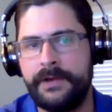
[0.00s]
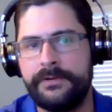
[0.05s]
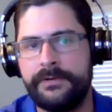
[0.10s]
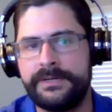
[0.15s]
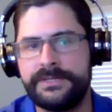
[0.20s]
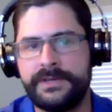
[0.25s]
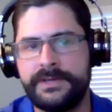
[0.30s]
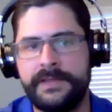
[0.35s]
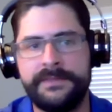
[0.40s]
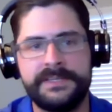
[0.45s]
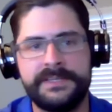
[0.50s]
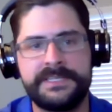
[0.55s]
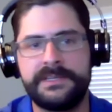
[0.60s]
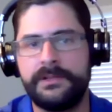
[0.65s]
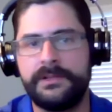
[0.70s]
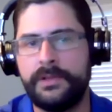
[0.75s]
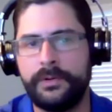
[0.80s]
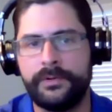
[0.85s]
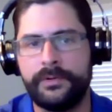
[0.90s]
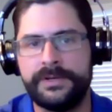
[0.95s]
interest and this is a
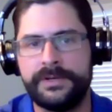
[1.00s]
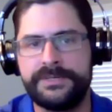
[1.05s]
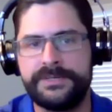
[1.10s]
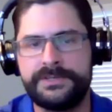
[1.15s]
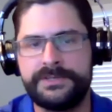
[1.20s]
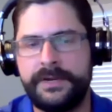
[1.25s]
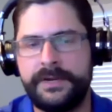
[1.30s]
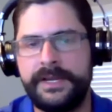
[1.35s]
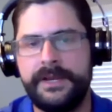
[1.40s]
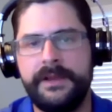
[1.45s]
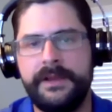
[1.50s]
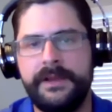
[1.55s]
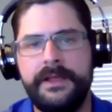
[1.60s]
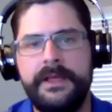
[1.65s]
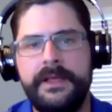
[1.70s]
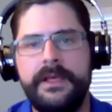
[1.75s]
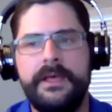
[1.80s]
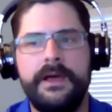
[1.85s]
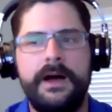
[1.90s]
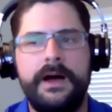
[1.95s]
lower interest rate,
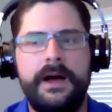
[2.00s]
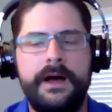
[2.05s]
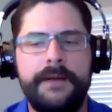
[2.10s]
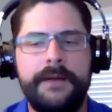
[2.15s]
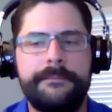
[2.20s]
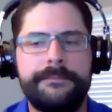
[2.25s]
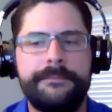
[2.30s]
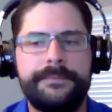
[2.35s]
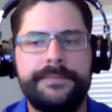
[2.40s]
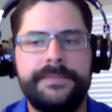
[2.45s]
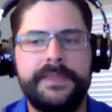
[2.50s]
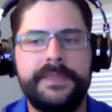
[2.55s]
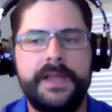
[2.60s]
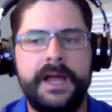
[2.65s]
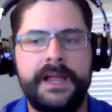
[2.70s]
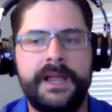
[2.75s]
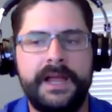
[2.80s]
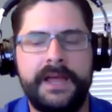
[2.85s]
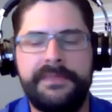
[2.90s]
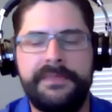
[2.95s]

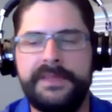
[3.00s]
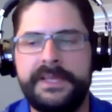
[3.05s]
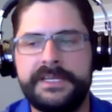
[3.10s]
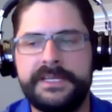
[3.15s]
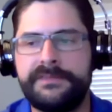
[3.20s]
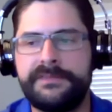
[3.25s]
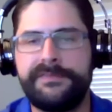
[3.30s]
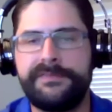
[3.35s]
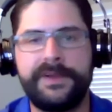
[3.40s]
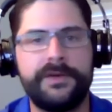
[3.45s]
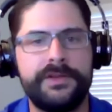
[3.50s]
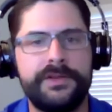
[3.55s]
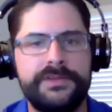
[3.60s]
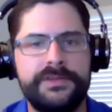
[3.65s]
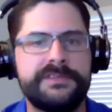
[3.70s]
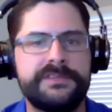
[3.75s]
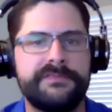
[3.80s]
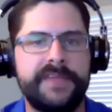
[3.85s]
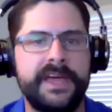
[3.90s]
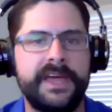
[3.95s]
I think it's a fair
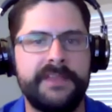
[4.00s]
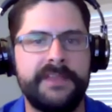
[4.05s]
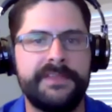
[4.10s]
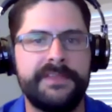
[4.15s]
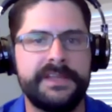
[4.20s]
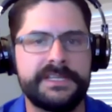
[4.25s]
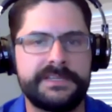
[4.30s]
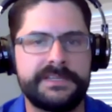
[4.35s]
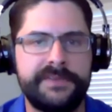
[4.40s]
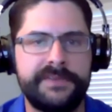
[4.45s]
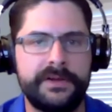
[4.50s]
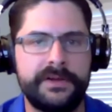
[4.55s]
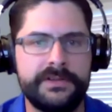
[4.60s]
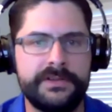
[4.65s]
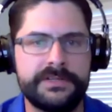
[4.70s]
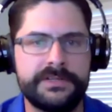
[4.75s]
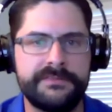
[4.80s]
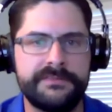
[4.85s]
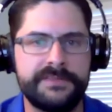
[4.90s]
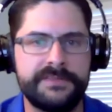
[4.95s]
use of that. I think it's a fair
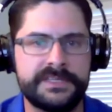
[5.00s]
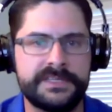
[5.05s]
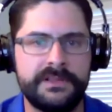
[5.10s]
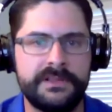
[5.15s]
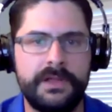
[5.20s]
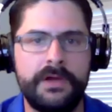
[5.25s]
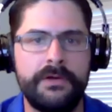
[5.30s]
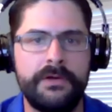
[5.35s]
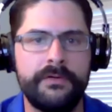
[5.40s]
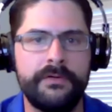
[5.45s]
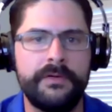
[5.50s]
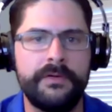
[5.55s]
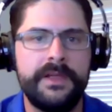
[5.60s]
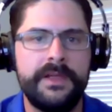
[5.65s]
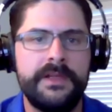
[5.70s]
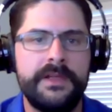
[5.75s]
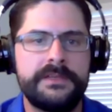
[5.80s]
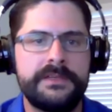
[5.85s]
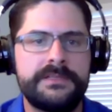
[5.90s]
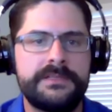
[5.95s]
use of this loan
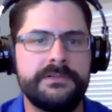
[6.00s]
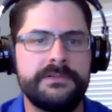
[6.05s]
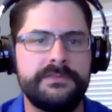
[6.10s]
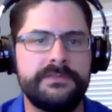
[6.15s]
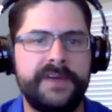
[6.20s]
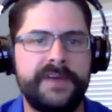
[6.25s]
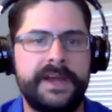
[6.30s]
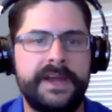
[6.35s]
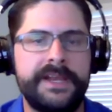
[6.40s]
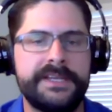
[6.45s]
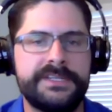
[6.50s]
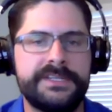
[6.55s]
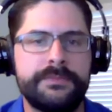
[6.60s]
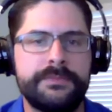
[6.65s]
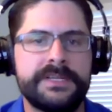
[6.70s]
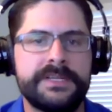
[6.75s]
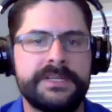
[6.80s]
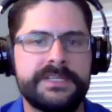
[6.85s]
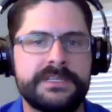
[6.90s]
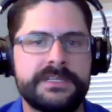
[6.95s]
to finance your
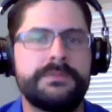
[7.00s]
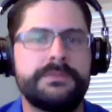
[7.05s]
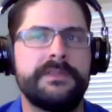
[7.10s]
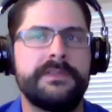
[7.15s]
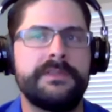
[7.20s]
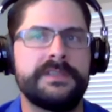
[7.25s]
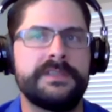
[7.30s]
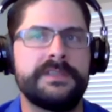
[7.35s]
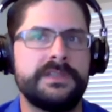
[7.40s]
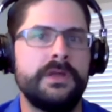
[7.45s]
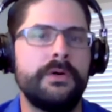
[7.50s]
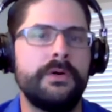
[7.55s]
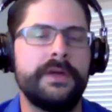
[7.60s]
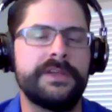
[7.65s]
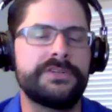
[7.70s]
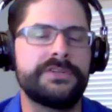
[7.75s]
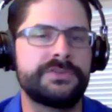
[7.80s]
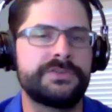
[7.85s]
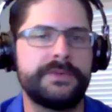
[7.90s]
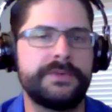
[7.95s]
business with as low
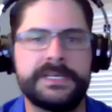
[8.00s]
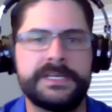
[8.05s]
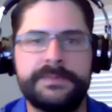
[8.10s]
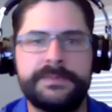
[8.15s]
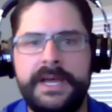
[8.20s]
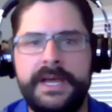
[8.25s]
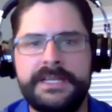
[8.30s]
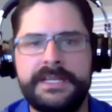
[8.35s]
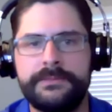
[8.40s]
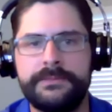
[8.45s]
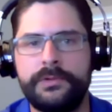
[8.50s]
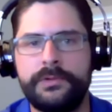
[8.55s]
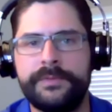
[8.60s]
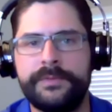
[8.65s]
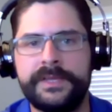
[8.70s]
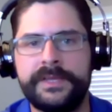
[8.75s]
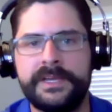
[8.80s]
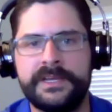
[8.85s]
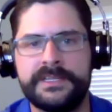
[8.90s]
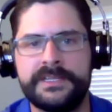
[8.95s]
interest rate as possible,
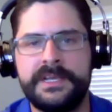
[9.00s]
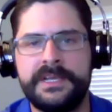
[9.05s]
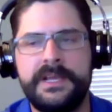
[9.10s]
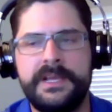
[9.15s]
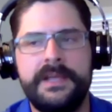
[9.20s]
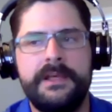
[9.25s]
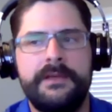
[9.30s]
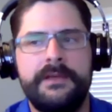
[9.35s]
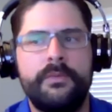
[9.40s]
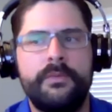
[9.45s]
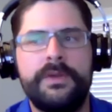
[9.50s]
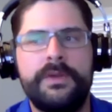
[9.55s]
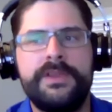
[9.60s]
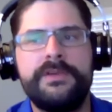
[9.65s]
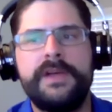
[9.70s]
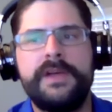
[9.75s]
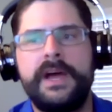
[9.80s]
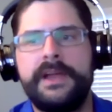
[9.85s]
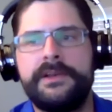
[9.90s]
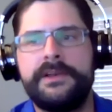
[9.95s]
because when you
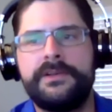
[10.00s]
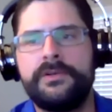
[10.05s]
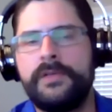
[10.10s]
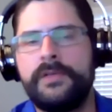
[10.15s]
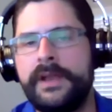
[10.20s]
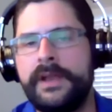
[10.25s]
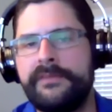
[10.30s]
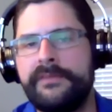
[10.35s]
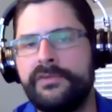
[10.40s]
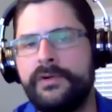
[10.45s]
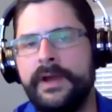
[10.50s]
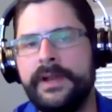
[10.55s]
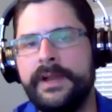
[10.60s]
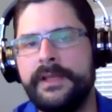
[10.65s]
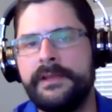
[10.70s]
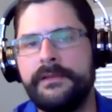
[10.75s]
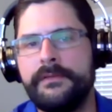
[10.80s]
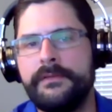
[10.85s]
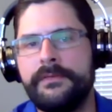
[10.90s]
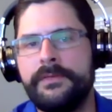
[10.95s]
got your line of
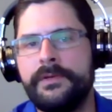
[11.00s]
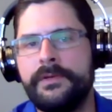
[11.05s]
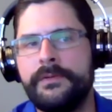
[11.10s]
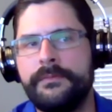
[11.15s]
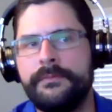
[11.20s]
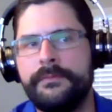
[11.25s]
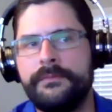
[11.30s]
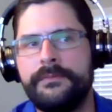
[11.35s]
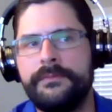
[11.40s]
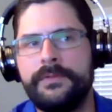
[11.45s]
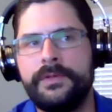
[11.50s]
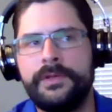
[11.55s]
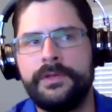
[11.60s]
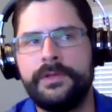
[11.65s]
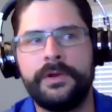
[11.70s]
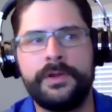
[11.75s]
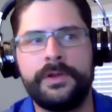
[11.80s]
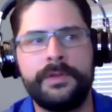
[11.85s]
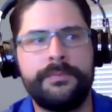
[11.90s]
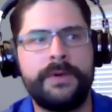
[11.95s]
credit,
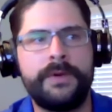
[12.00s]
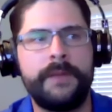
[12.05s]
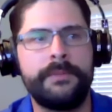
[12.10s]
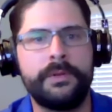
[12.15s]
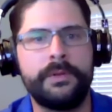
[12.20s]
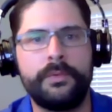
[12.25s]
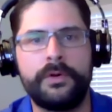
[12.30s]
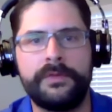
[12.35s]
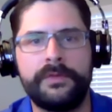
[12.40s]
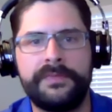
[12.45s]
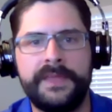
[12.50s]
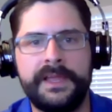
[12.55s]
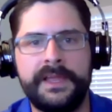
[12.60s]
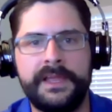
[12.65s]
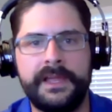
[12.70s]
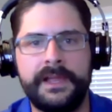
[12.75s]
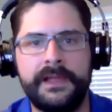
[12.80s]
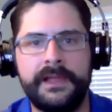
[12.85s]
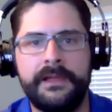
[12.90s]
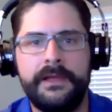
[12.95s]
you probably weren't
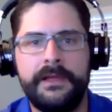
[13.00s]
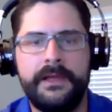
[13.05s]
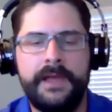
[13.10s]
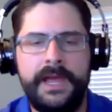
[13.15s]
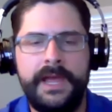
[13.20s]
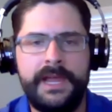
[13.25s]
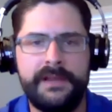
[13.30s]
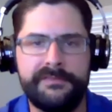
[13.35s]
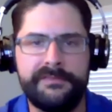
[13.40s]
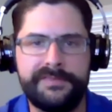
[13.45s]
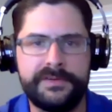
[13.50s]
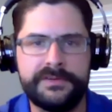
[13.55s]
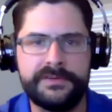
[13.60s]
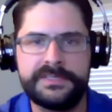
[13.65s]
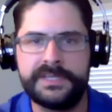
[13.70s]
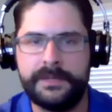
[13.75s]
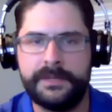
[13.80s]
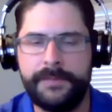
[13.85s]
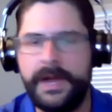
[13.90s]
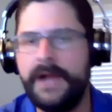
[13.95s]
thinking, hey, if there
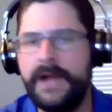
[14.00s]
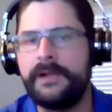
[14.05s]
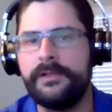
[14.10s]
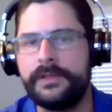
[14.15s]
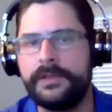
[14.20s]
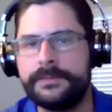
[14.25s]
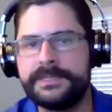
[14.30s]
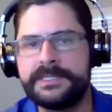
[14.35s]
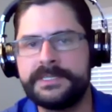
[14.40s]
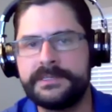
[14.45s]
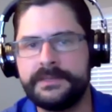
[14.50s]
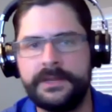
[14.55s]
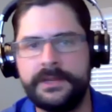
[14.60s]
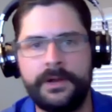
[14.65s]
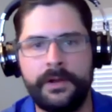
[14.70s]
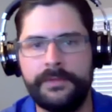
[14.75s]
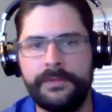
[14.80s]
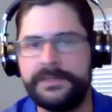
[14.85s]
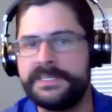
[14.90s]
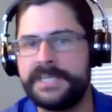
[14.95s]
is an apocalypse,
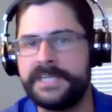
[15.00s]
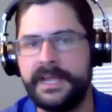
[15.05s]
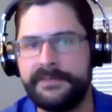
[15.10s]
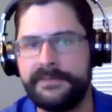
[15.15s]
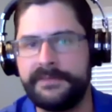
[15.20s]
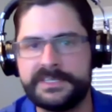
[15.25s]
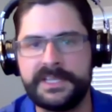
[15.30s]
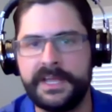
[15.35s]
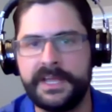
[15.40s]
at least I have this line